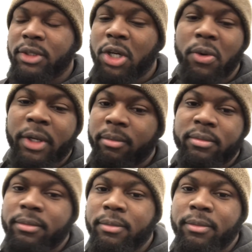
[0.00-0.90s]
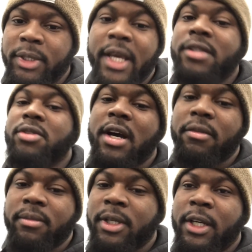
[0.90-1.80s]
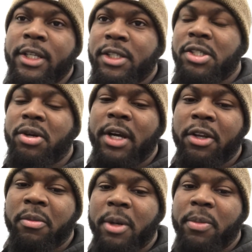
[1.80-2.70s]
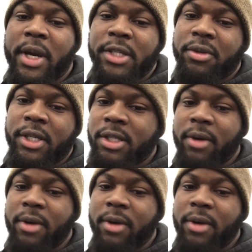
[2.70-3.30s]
go and test drive them, just so I know my price range.